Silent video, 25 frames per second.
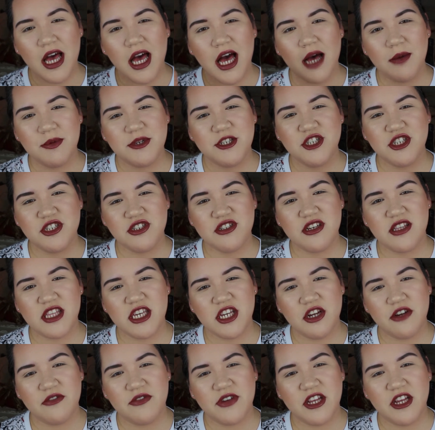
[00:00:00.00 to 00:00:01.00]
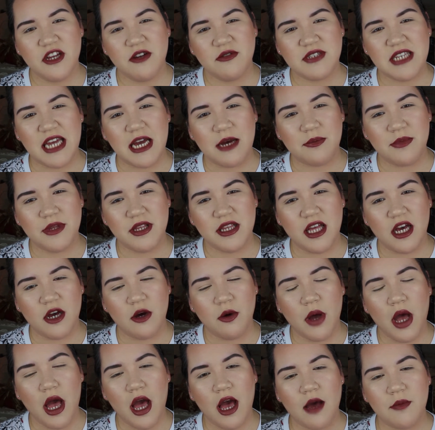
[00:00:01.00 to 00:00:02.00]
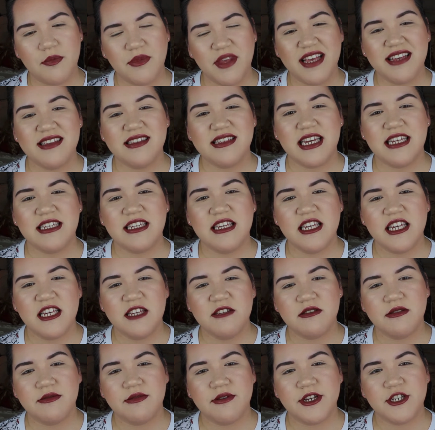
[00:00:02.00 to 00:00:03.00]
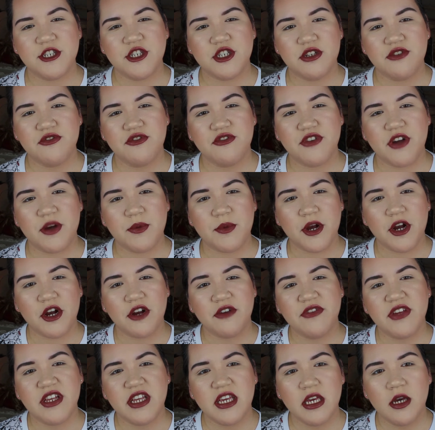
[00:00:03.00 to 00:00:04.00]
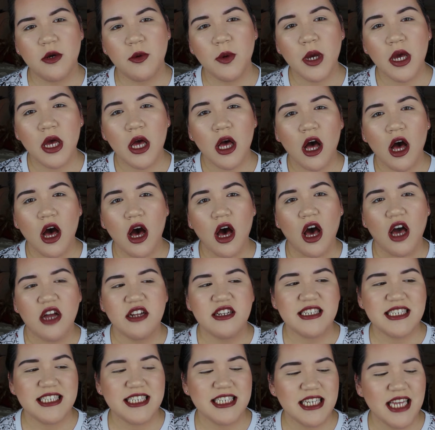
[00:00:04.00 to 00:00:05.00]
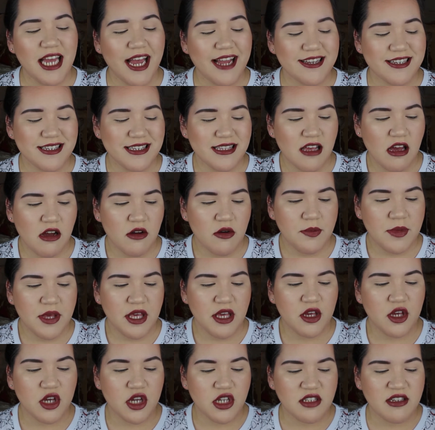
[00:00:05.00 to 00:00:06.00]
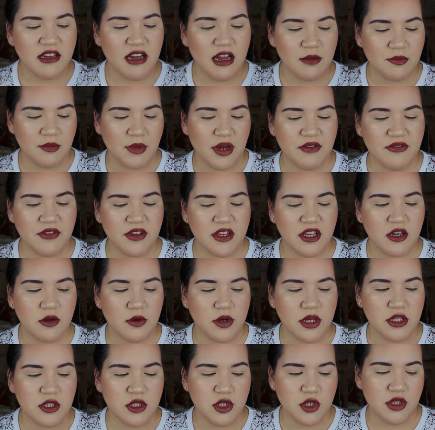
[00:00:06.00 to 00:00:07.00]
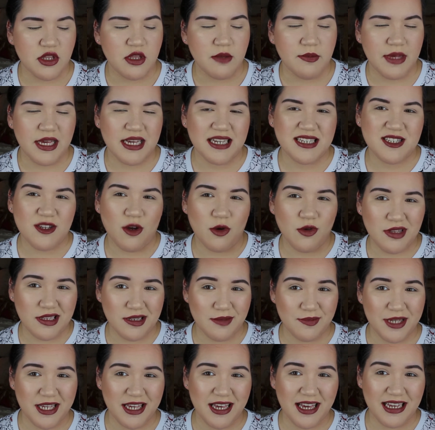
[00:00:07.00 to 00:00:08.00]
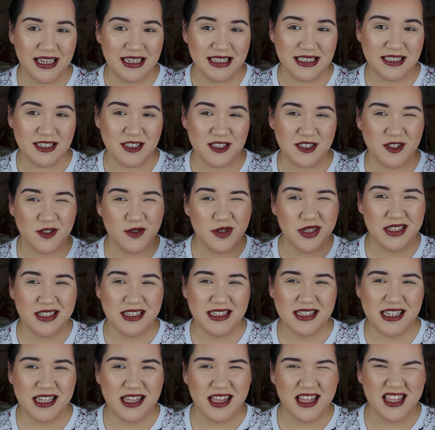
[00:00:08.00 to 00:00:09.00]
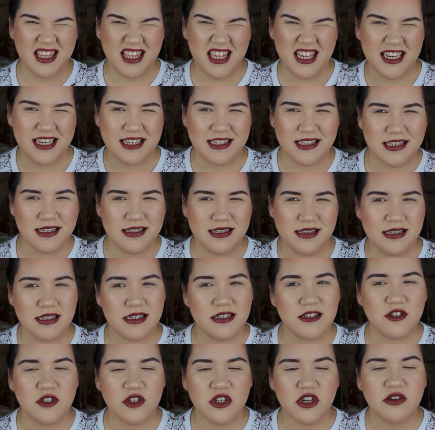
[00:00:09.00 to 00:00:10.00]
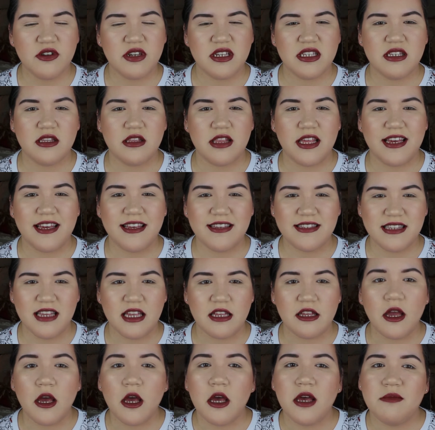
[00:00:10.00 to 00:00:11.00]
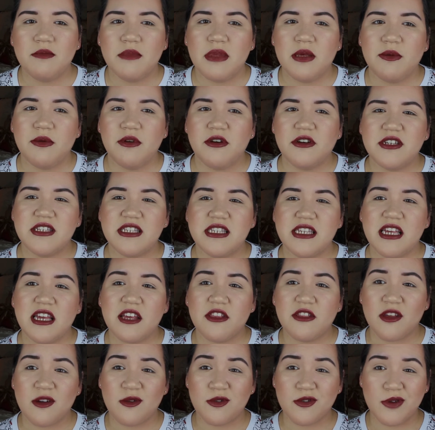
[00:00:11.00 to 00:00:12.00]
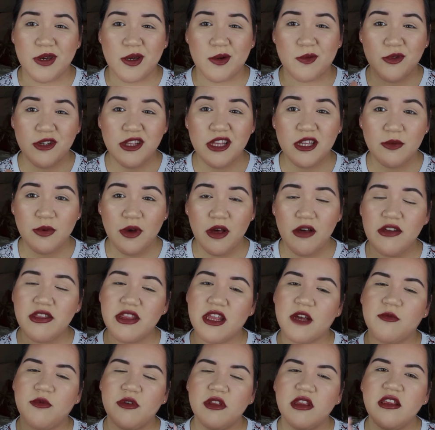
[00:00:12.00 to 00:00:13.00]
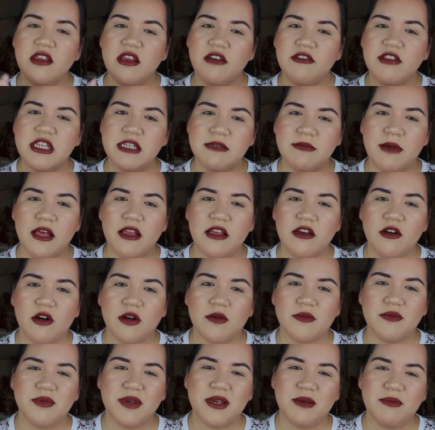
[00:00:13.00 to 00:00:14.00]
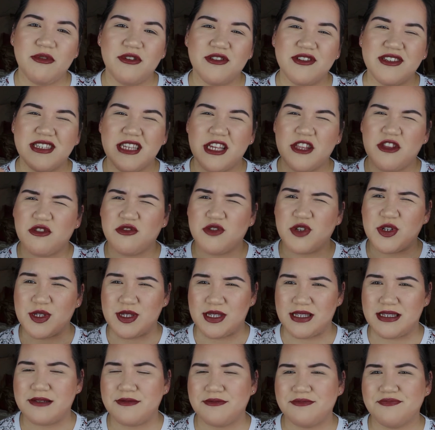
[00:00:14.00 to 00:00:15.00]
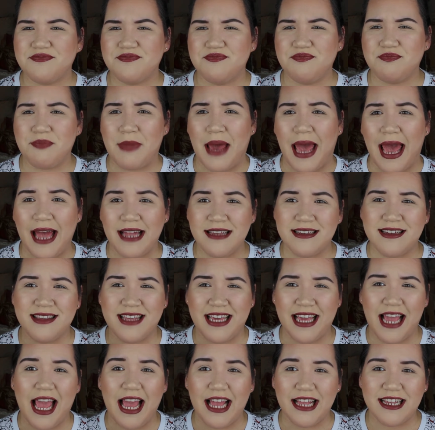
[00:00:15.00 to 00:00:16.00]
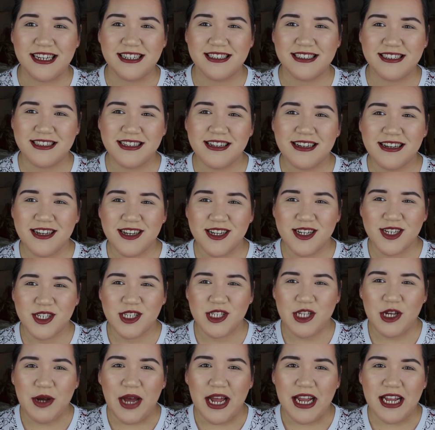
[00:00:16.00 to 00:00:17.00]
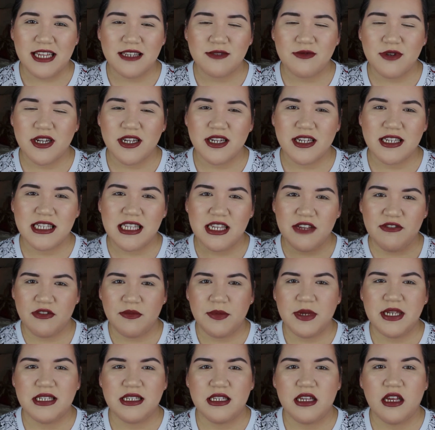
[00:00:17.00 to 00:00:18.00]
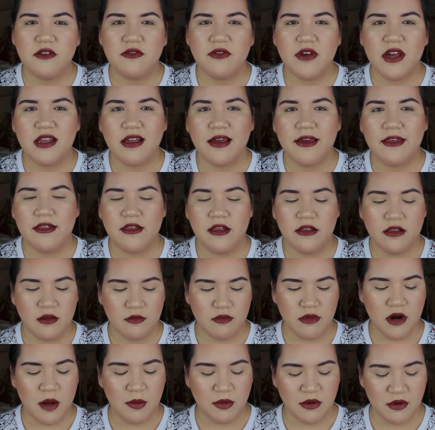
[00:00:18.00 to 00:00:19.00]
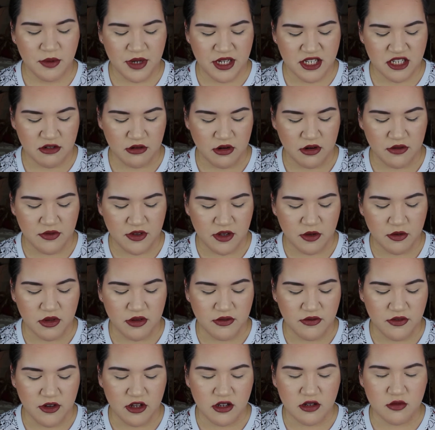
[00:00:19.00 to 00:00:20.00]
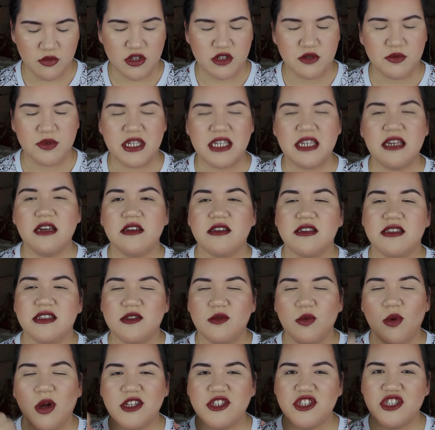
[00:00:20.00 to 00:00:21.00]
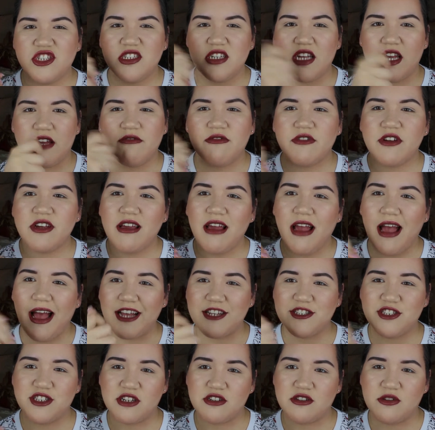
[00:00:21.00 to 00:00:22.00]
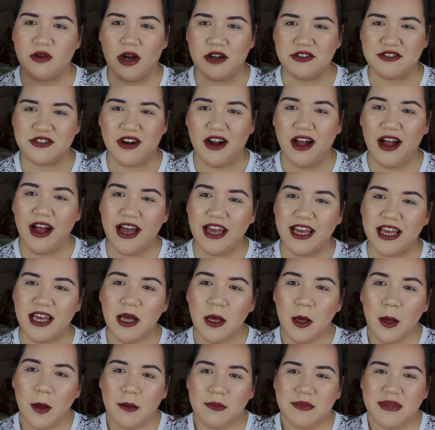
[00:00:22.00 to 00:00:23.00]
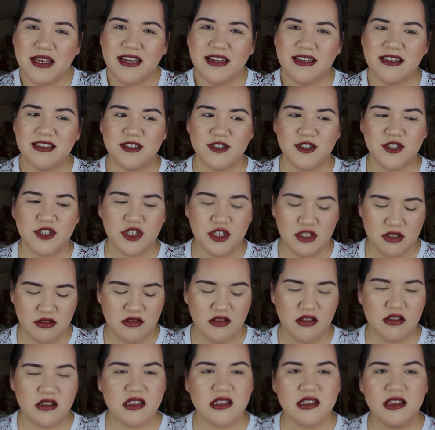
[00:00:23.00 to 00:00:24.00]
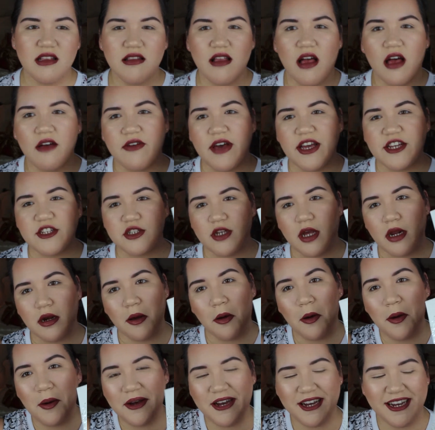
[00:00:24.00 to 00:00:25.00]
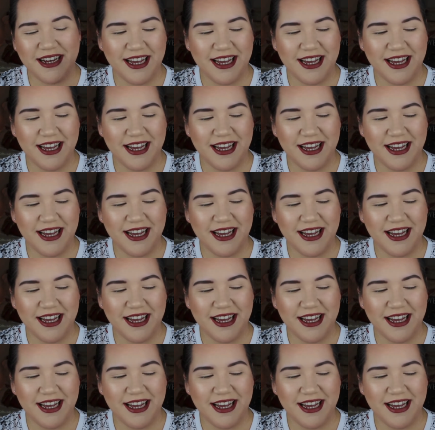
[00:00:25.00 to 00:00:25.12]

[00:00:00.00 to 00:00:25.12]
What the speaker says: I'll be sure to link her video down below. Yes, I did get inspiration from her video. Honestly, I just thought it would be good to add my video into the mix, only because you get to see like the inconsistencies, you know, because like I said, people are saying they're doing really well and they really love this palette, or people are saying they're just bad and they hate it. So I just wanted to see for myself, and I thought the proper way to review The Vault would be swatching every eyeshadow on your eye, because this is a lot of eyeshadow.